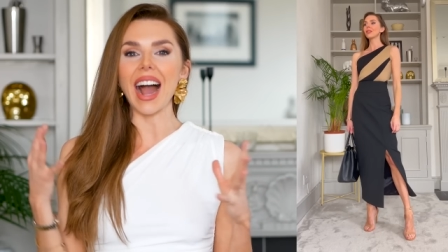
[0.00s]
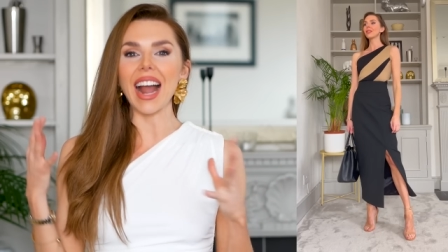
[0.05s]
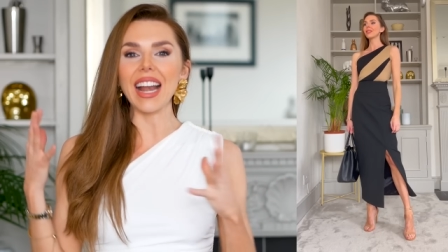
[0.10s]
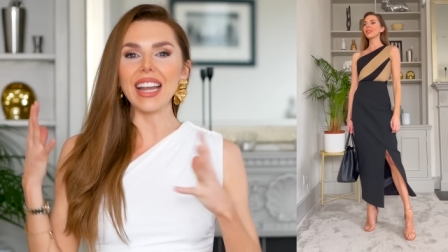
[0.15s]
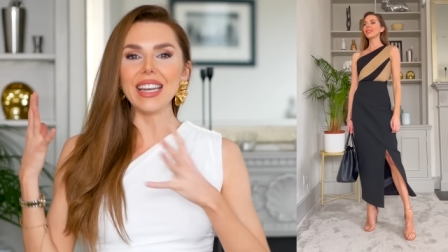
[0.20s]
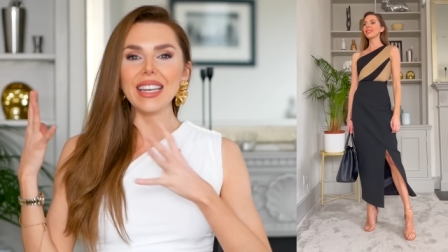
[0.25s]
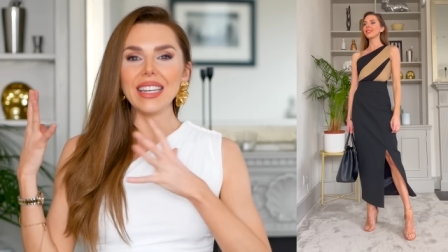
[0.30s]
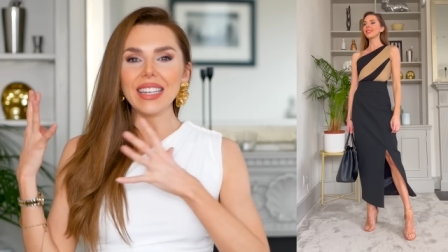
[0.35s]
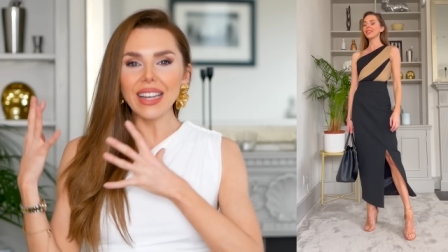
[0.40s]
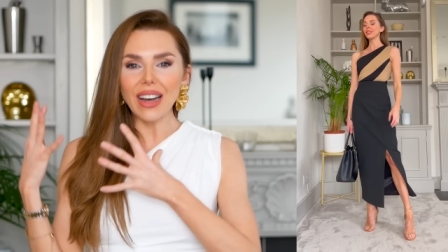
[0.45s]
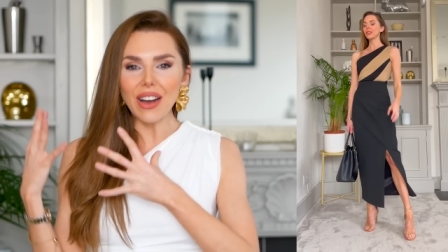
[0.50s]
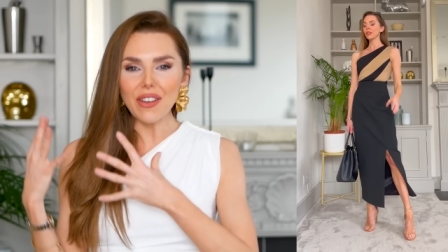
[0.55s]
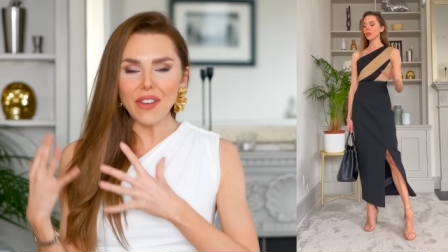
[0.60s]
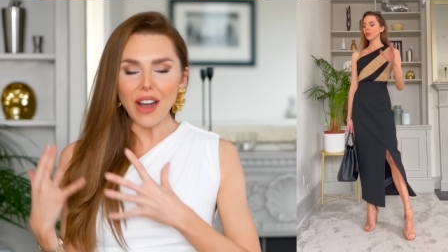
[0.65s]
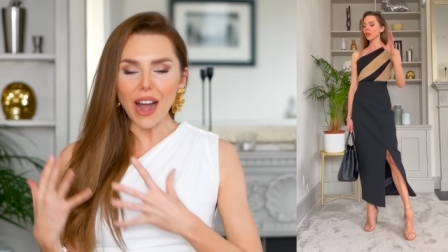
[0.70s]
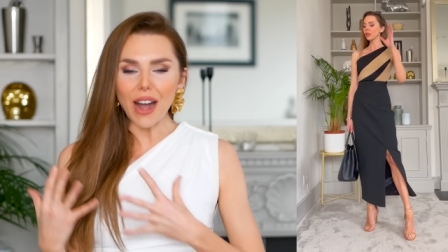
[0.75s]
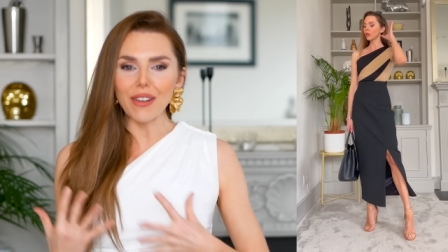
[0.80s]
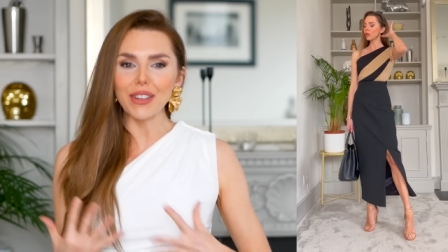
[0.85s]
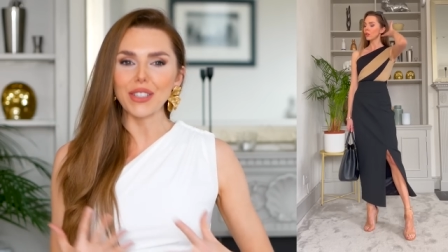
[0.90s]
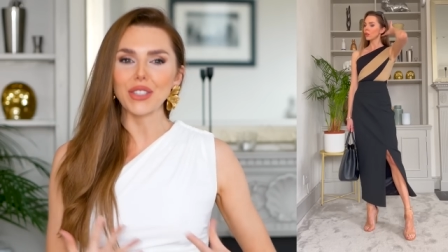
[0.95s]
I love
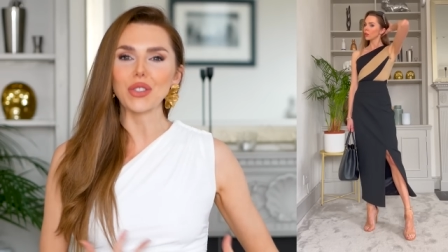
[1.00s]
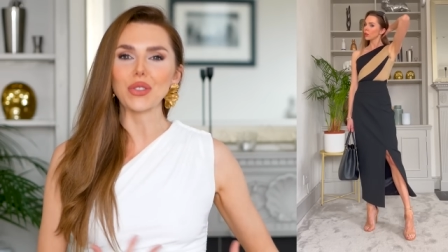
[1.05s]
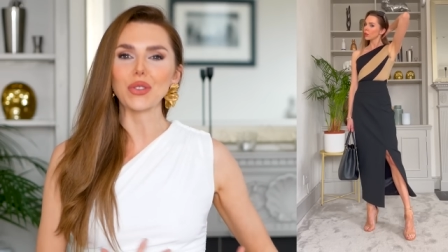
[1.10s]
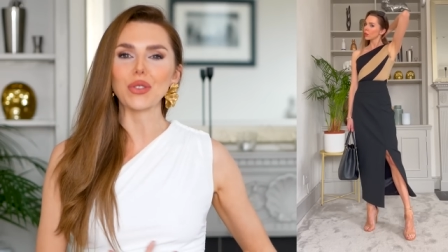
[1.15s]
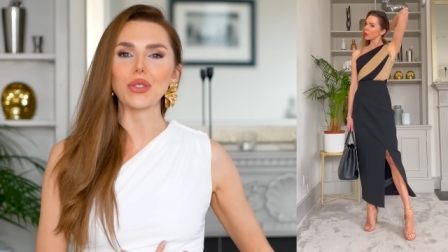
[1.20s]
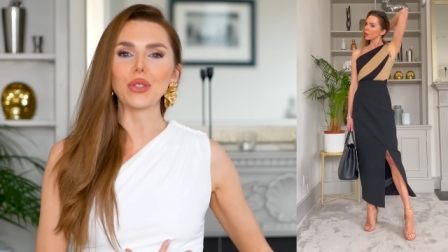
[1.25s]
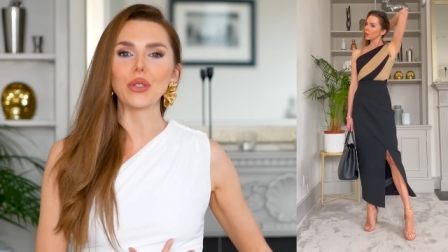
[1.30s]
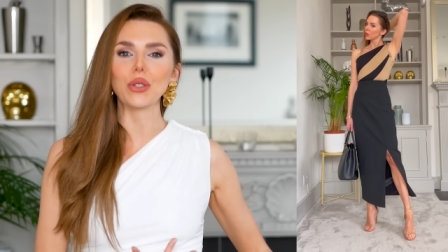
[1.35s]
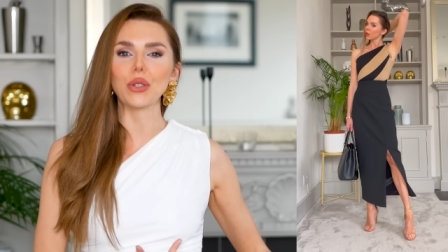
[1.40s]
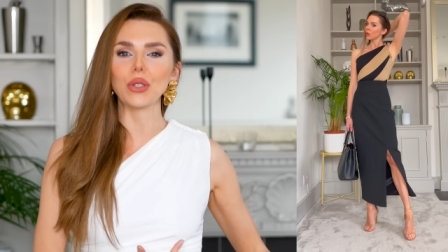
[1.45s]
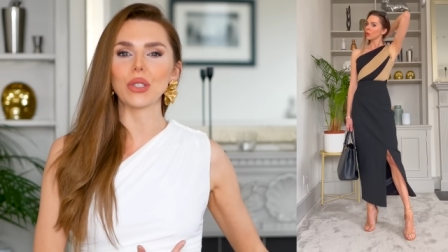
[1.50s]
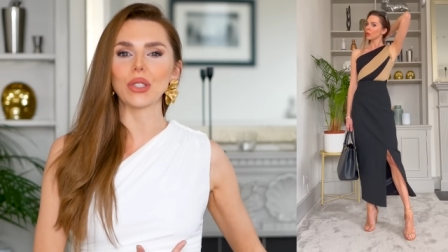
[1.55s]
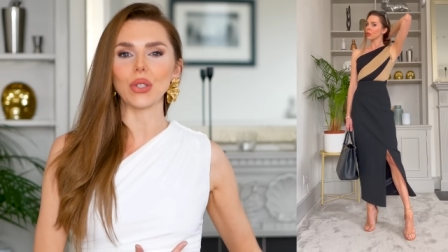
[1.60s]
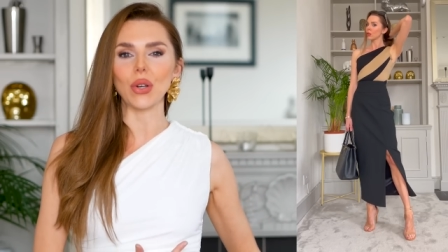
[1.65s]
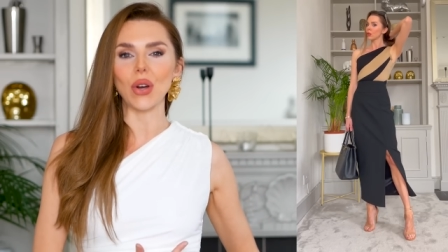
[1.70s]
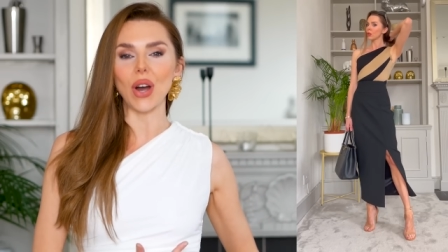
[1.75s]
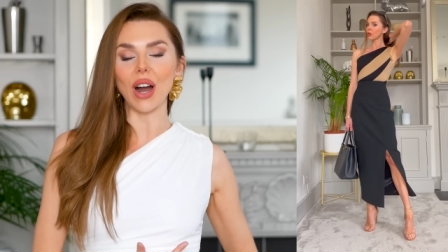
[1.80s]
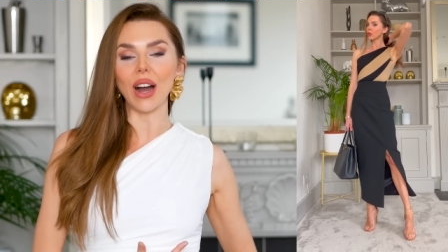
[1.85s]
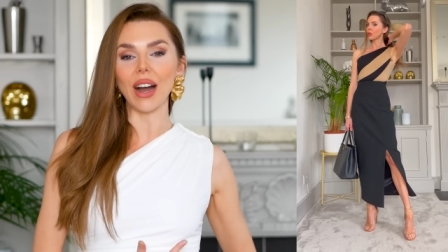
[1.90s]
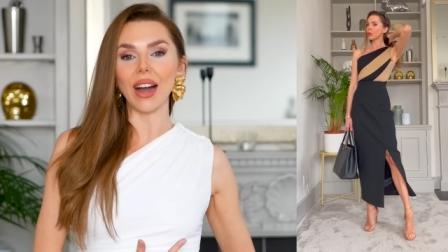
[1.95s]
how it draws
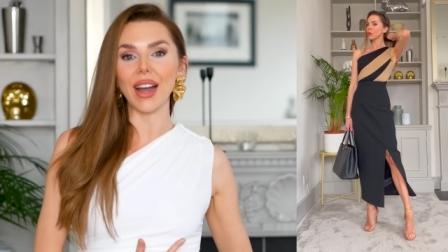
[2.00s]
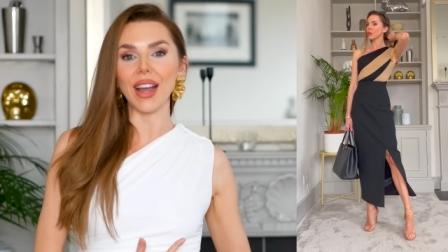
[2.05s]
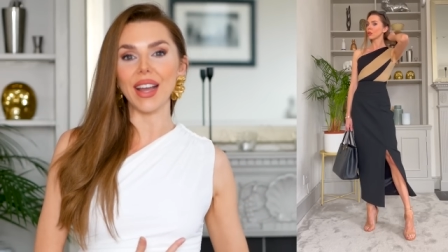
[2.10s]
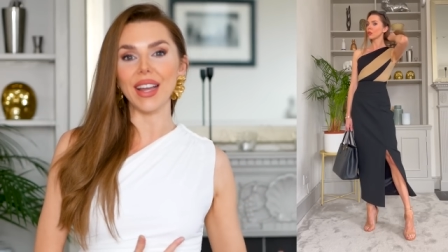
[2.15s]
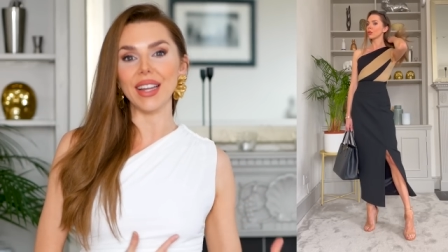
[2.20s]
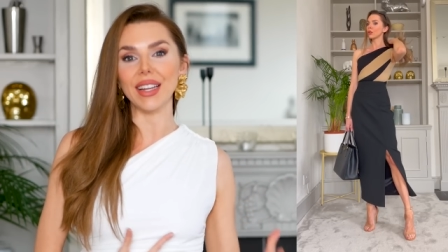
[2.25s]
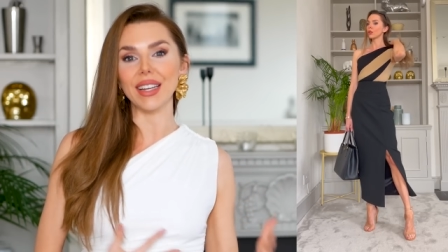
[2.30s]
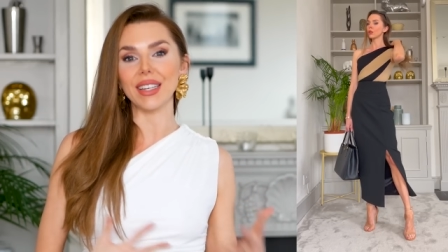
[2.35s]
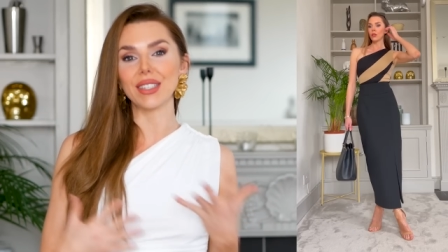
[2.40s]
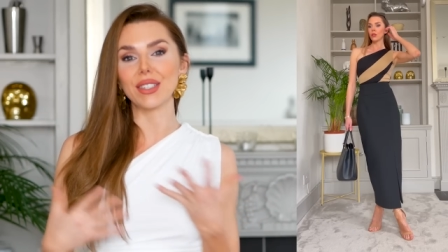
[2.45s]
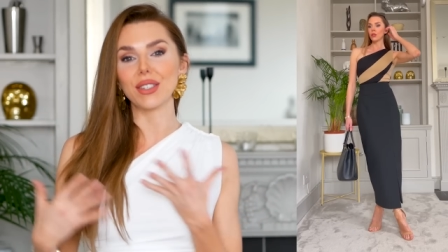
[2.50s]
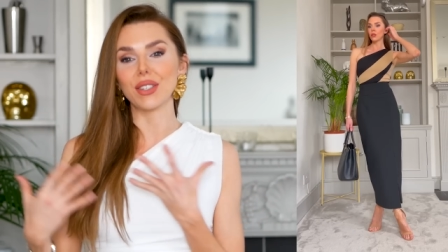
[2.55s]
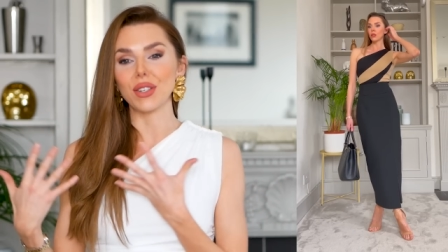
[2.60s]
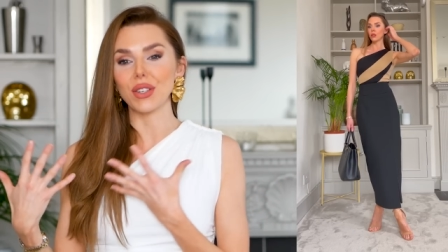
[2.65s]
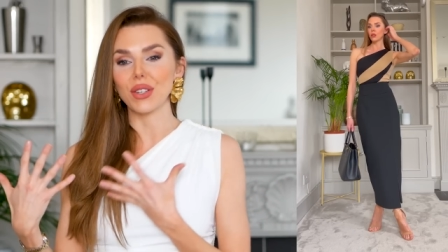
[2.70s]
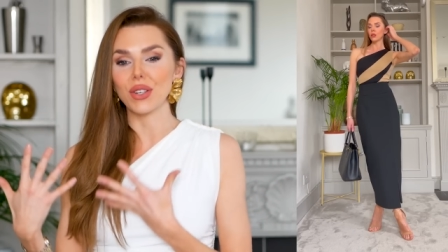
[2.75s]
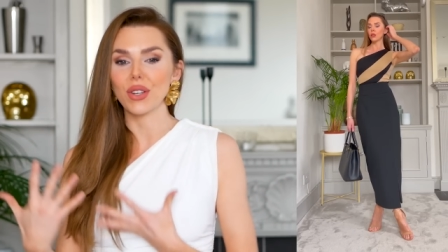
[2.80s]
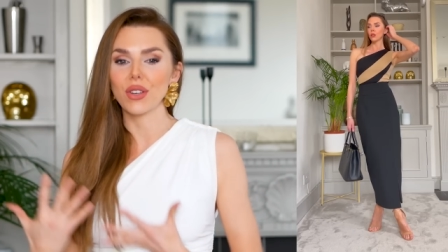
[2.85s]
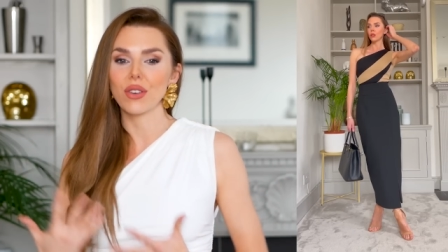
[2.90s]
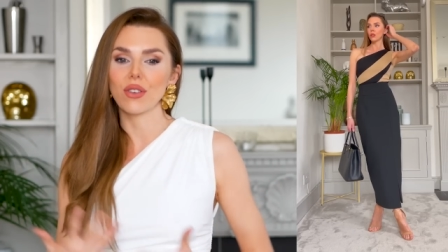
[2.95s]
your eye
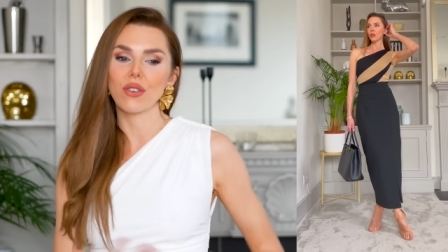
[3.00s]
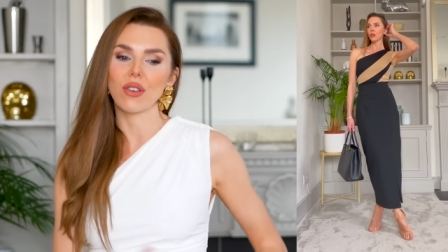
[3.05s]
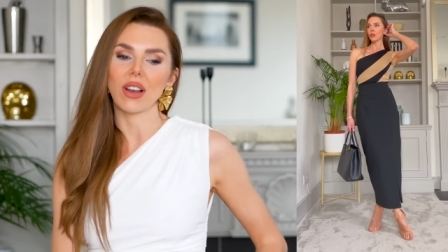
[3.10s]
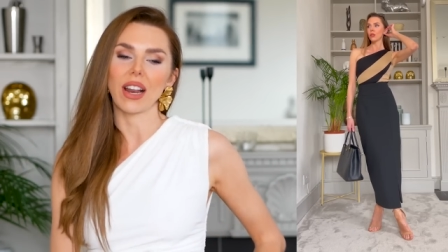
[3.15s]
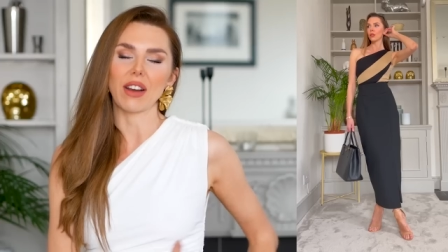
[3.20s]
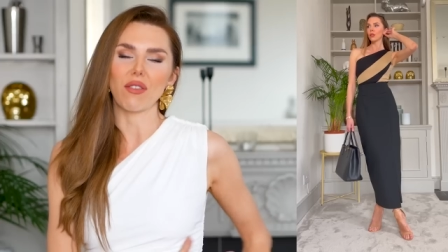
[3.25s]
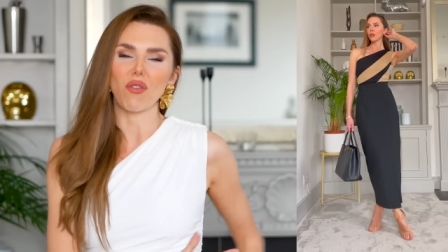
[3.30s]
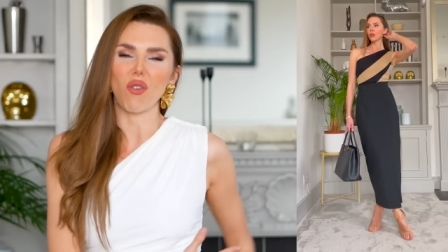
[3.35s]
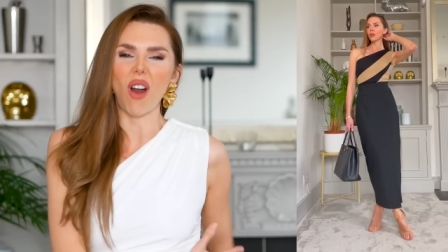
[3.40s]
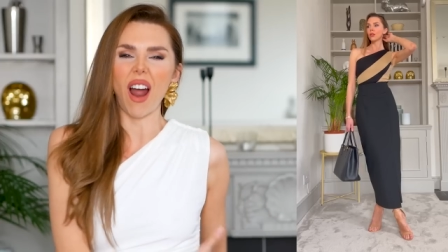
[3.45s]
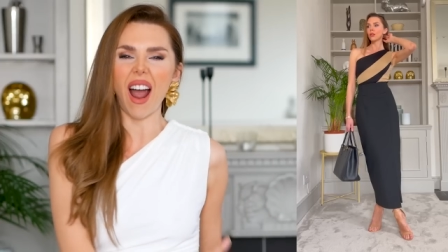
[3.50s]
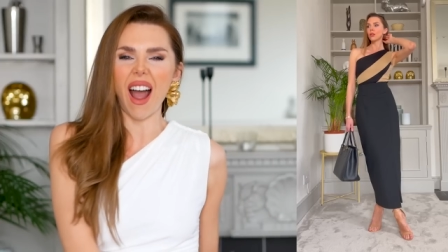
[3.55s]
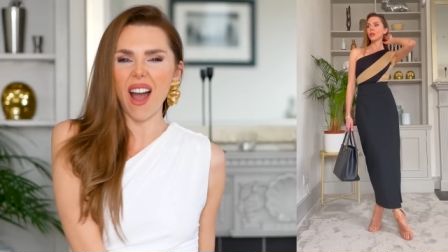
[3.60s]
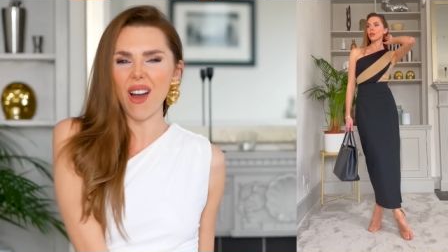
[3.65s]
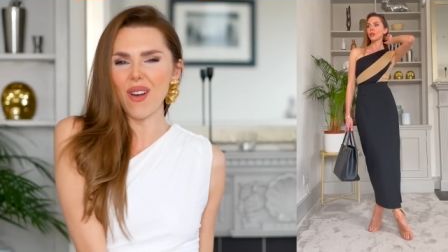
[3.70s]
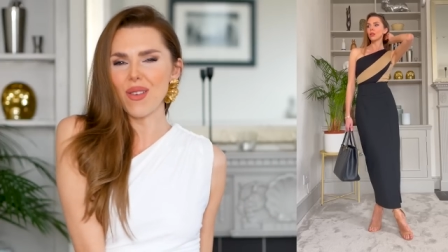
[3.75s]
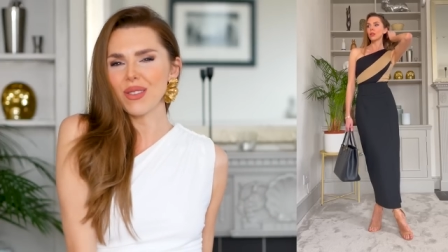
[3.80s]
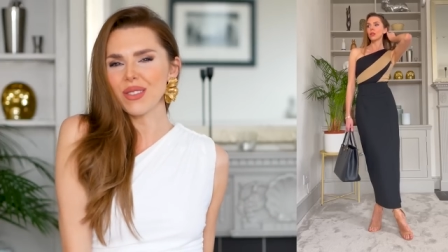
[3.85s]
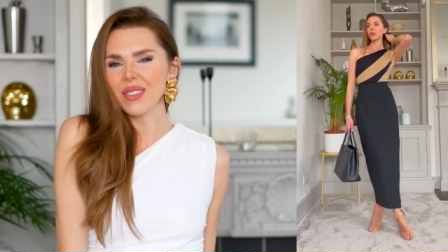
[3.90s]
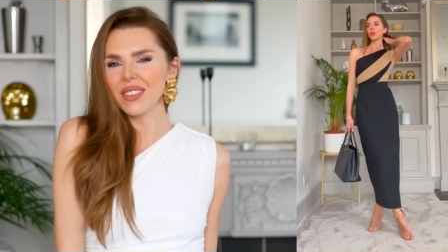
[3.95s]
to like
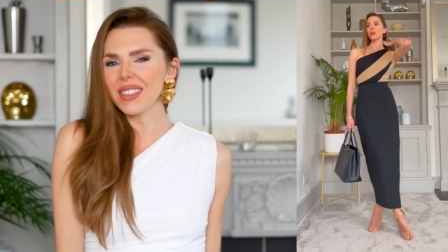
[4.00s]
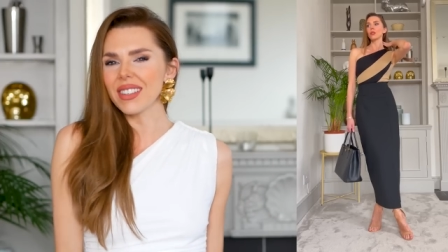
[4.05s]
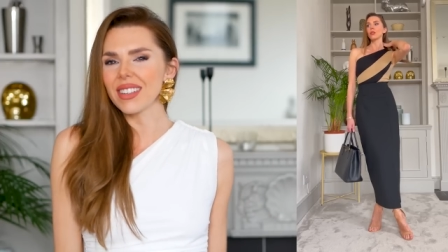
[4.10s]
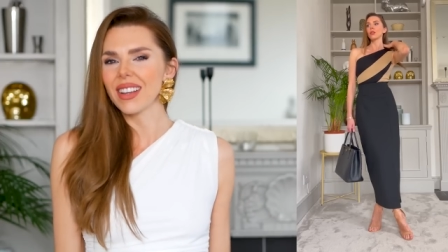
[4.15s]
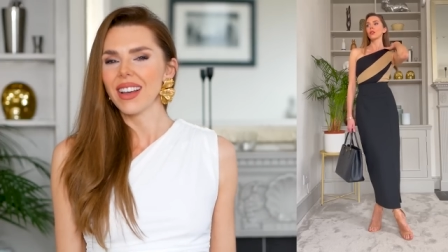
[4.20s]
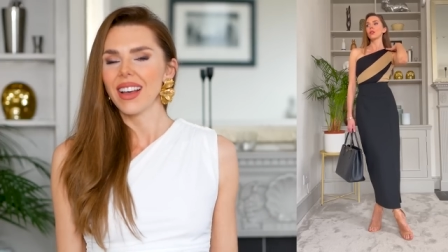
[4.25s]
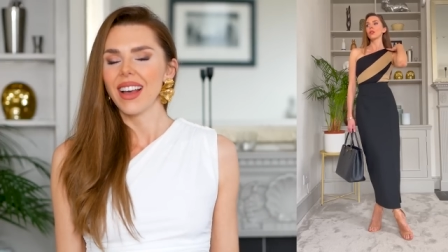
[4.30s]
round.